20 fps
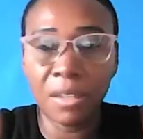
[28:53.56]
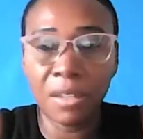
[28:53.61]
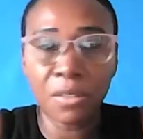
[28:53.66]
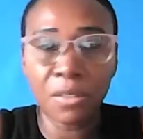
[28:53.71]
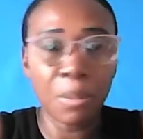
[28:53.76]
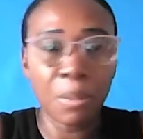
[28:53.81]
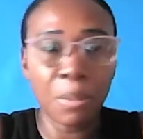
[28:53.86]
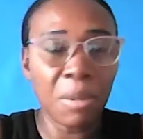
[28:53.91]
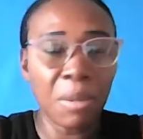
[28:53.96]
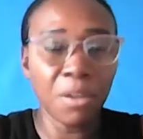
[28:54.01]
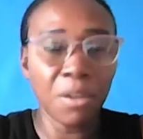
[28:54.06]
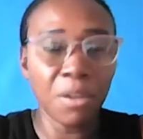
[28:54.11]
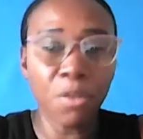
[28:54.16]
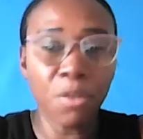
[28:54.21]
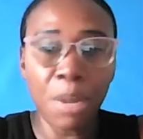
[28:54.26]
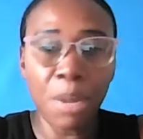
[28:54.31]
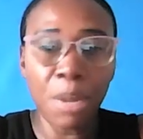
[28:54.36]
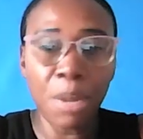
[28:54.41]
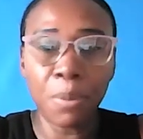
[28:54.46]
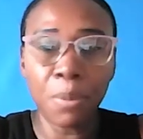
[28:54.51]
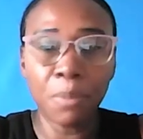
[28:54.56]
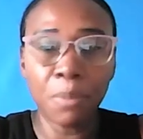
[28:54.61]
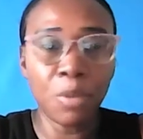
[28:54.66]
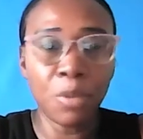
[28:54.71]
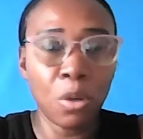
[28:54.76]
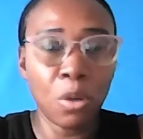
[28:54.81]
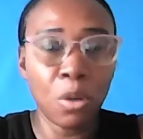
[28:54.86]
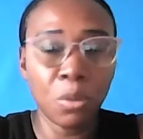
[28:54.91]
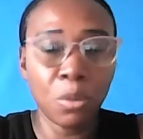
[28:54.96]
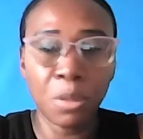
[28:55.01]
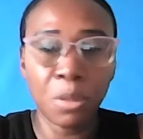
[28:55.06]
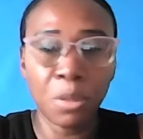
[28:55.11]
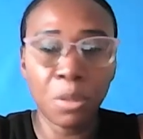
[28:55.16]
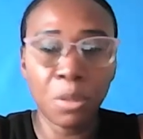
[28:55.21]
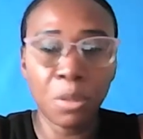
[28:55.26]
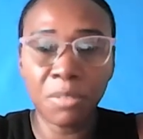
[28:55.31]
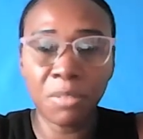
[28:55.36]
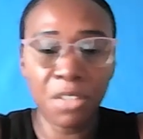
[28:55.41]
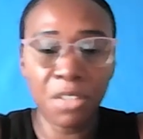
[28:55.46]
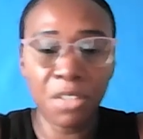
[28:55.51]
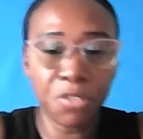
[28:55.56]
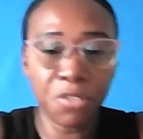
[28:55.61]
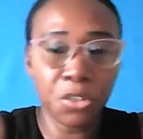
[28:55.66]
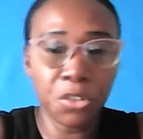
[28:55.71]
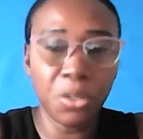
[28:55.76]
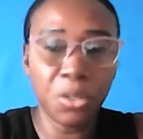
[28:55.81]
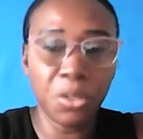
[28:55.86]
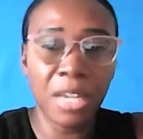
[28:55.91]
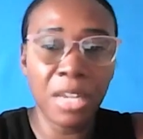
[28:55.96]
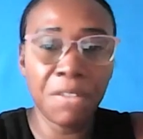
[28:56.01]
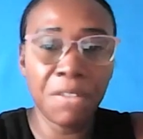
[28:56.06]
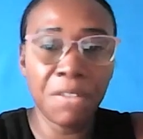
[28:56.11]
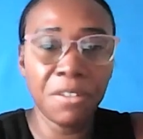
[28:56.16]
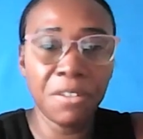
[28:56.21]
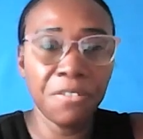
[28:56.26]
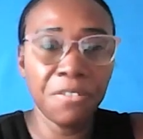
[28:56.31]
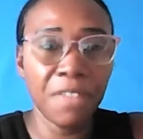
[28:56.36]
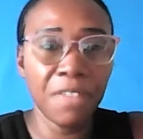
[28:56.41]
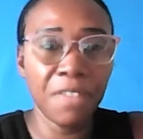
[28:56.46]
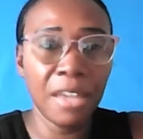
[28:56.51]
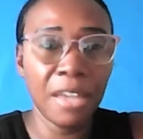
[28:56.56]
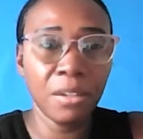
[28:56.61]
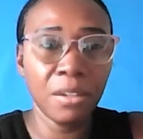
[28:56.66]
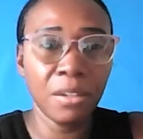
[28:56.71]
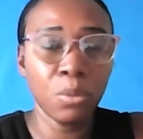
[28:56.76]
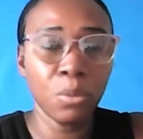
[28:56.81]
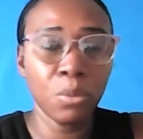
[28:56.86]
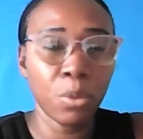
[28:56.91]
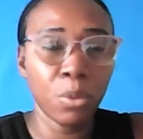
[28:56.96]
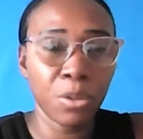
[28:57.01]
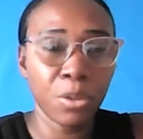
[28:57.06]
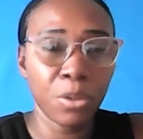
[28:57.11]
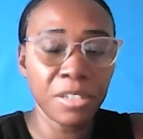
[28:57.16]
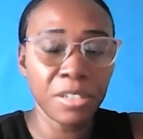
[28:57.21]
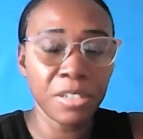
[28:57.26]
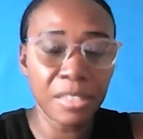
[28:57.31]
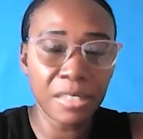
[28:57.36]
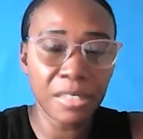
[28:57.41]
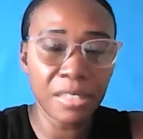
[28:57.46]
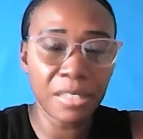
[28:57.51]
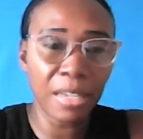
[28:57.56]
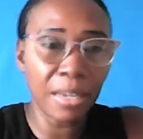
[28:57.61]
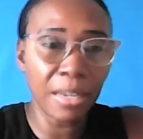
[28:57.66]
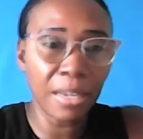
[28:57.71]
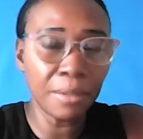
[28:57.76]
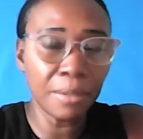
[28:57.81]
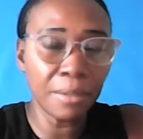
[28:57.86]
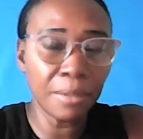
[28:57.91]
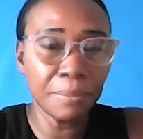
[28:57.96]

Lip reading: so I'm going to wrap up now. Jeffery, do you have any final words to say?